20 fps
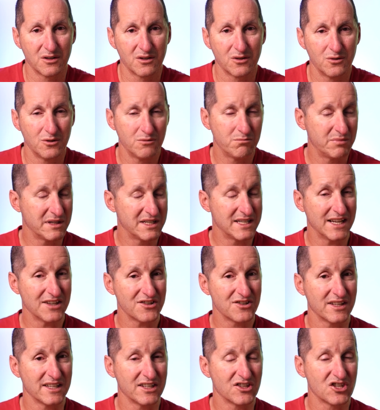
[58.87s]
could
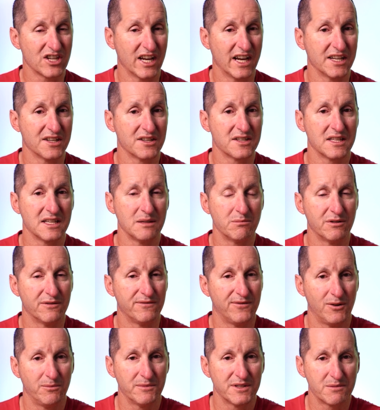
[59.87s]
potentially change the
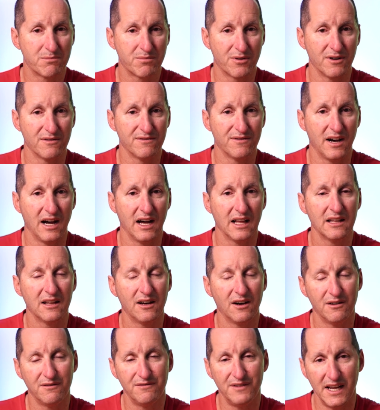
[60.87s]
performance profile
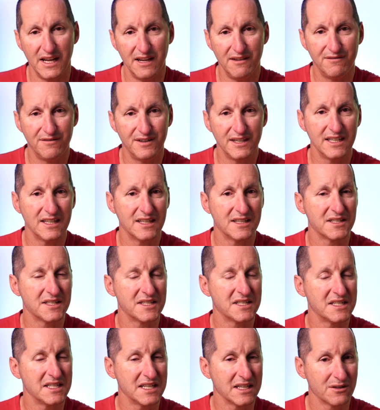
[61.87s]
of every
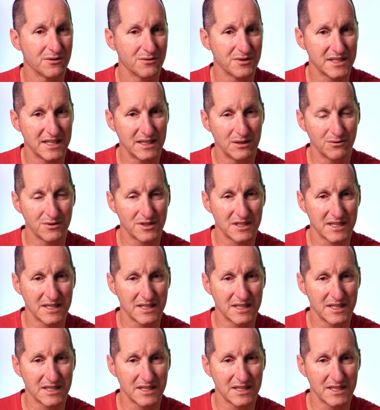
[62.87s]
single SQL